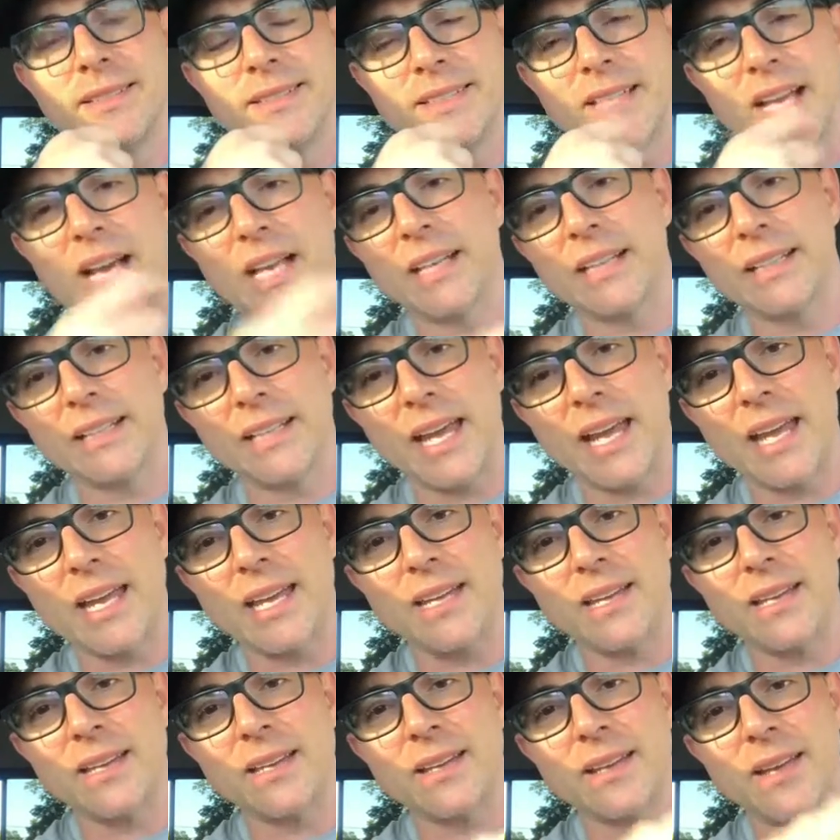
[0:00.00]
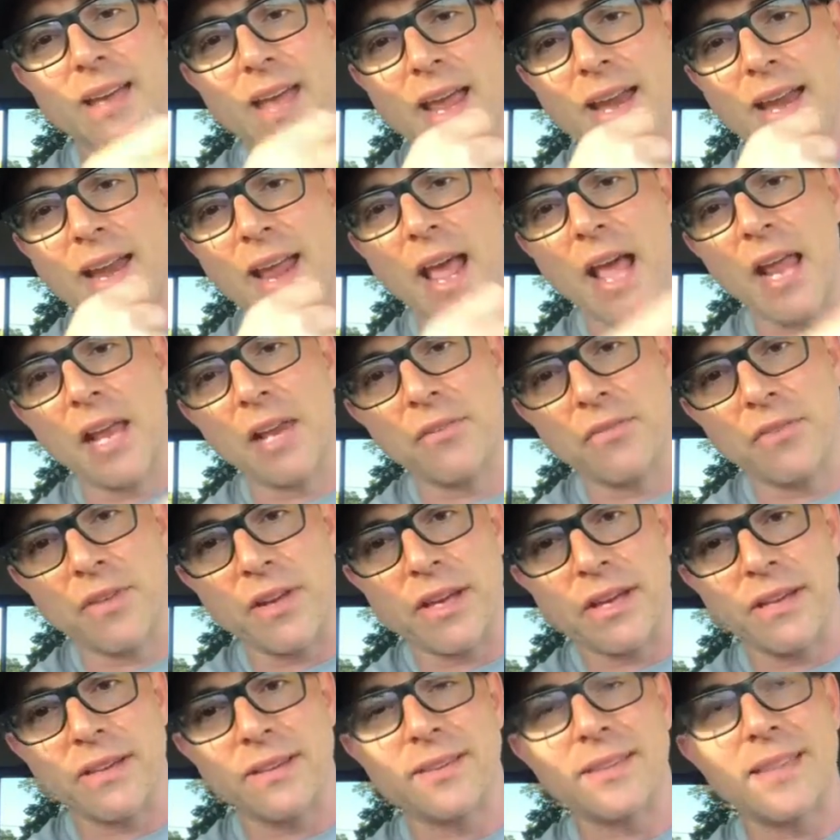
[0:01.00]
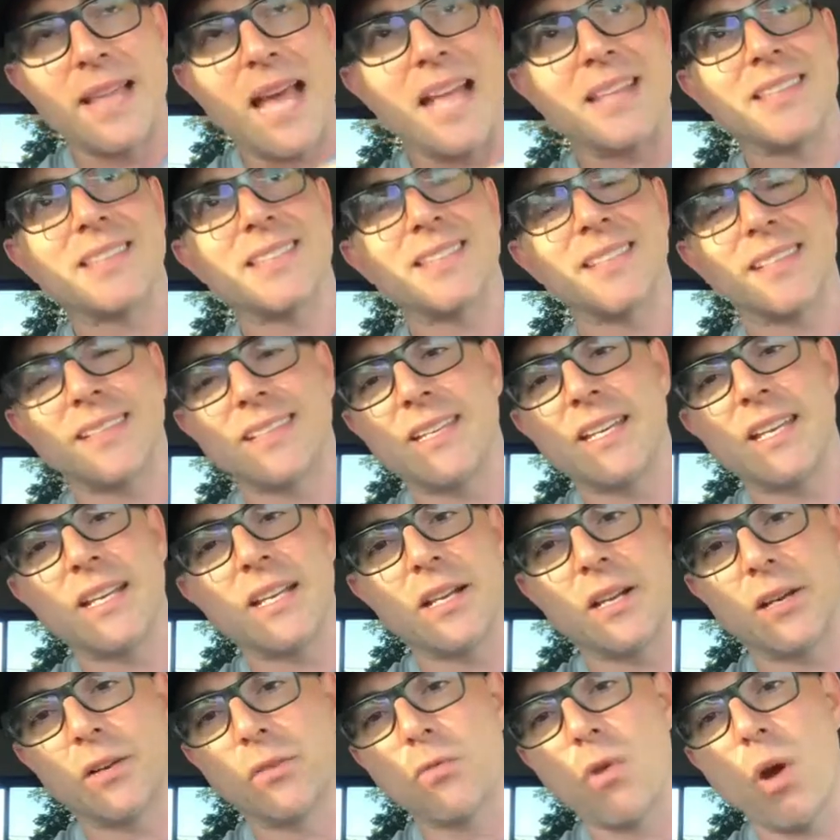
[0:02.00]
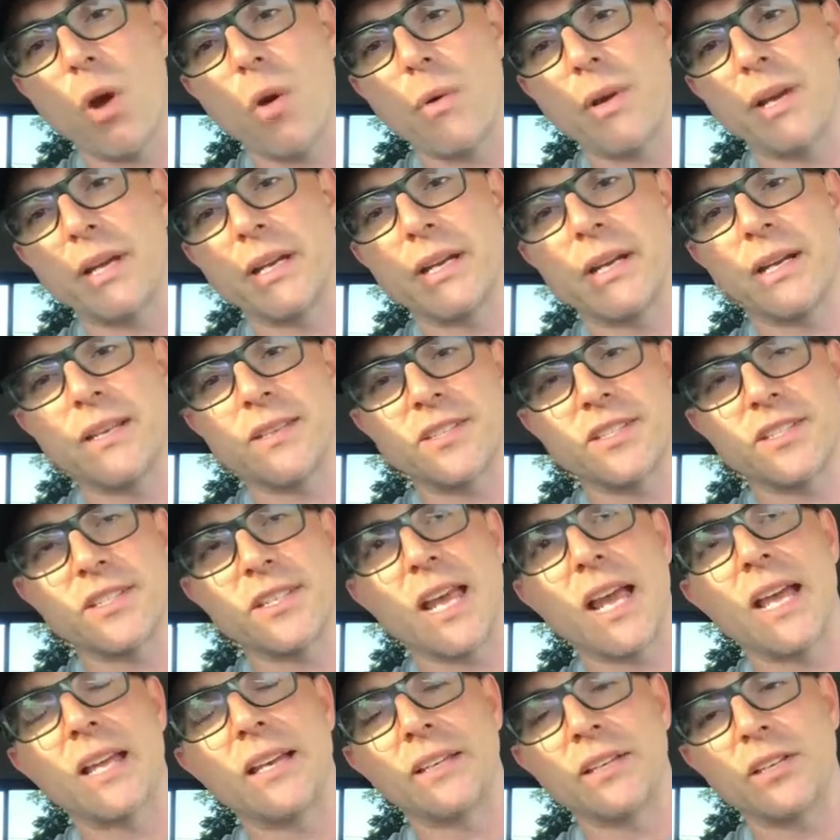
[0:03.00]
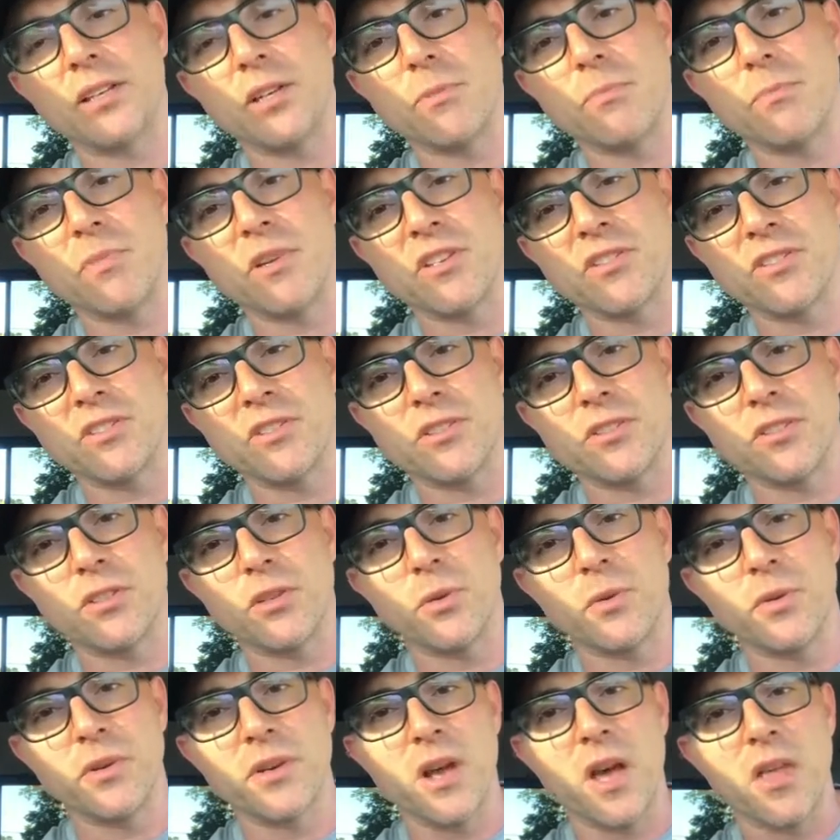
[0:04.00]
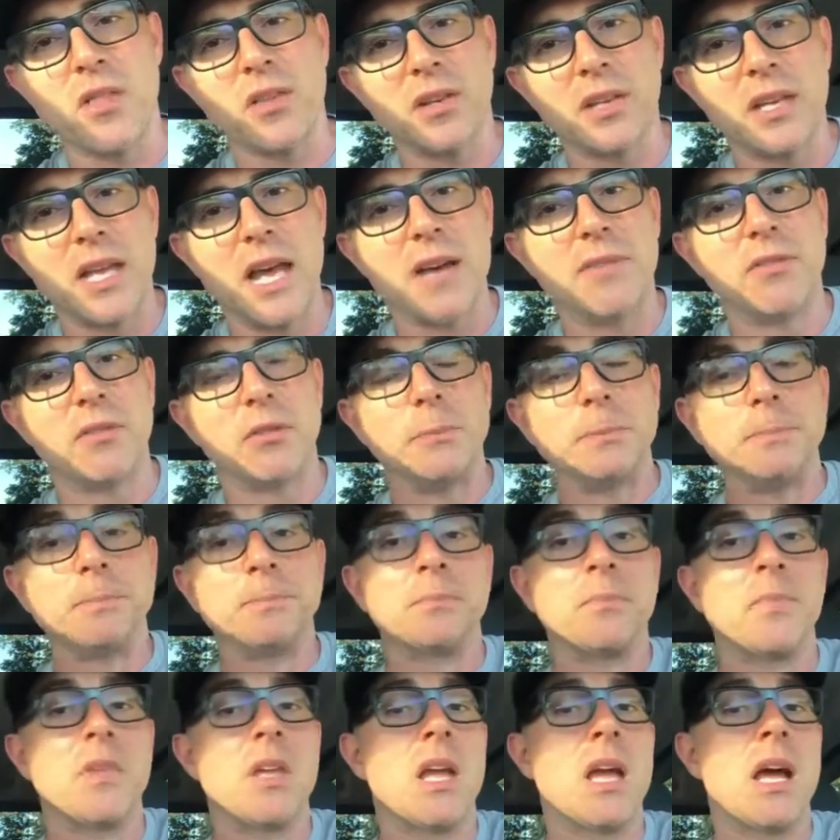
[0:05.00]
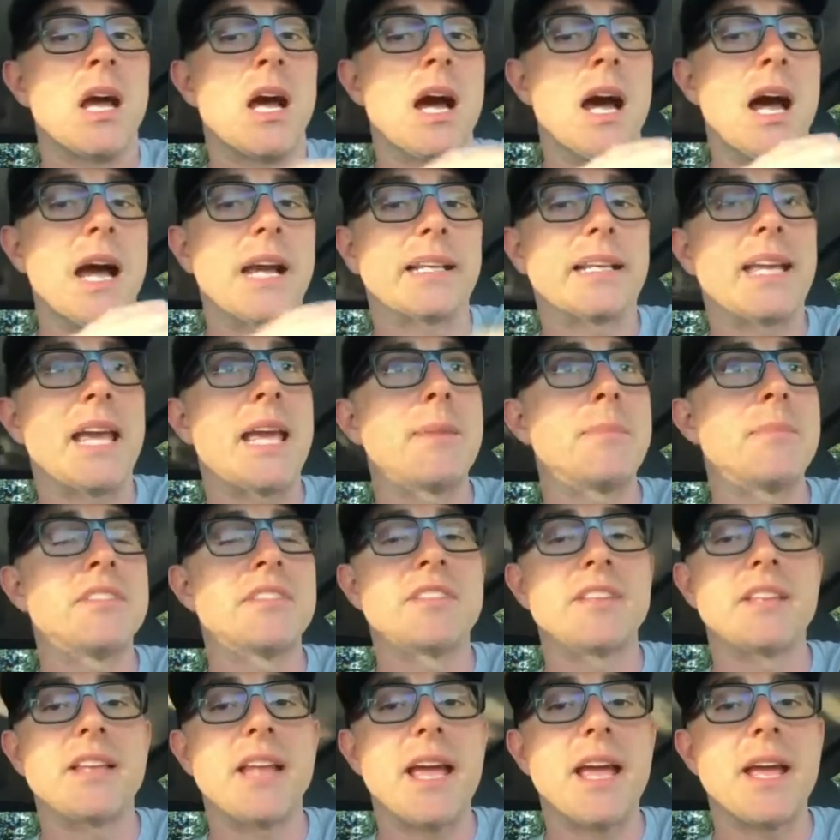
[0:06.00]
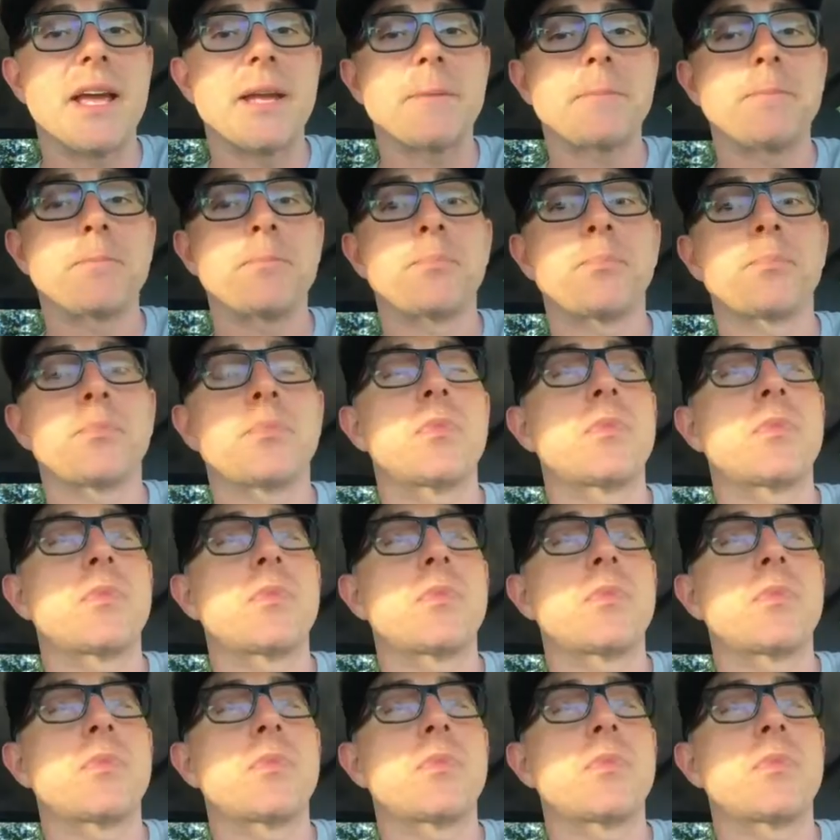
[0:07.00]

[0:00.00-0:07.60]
Delegate and elevate. That's the key to growing and scaling your business to another level. I came in today,